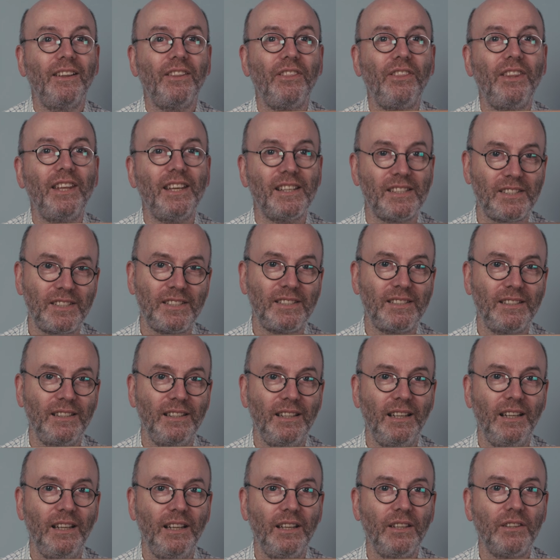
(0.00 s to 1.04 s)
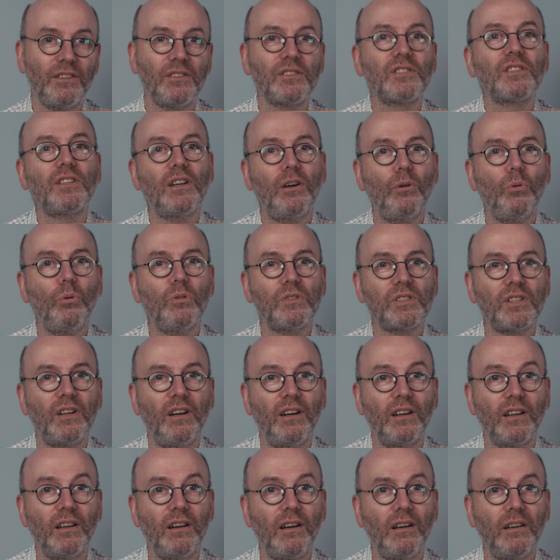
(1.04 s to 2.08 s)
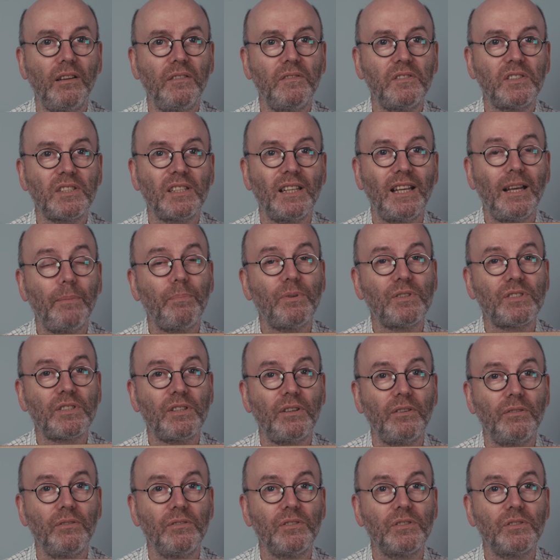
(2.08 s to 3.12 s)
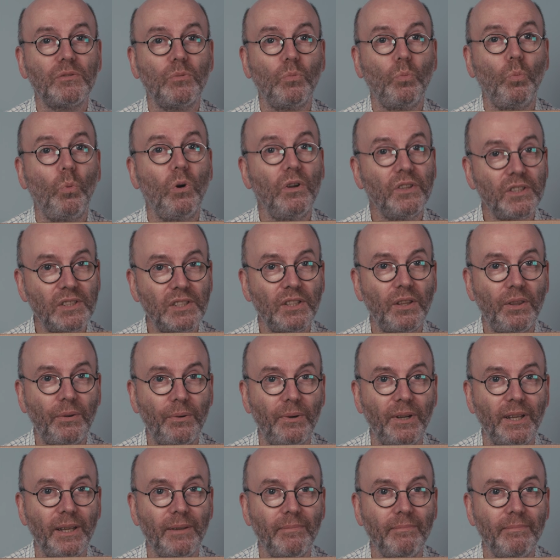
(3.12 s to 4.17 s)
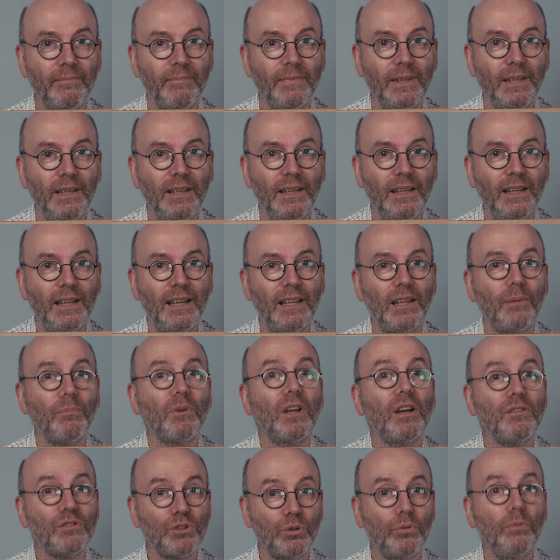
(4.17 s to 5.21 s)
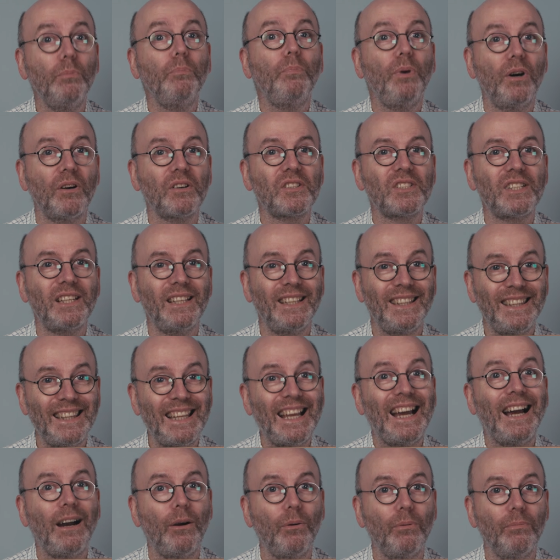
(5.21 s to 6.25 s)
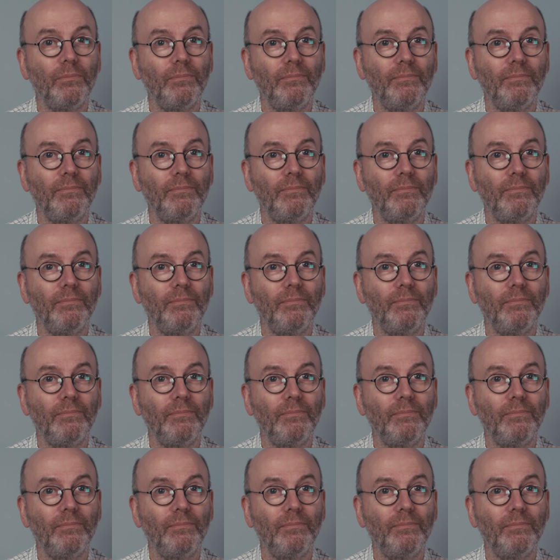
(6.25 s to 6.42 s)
this, the Star Wars Archives, episodes 1 to 3. I'm going to unbox it now.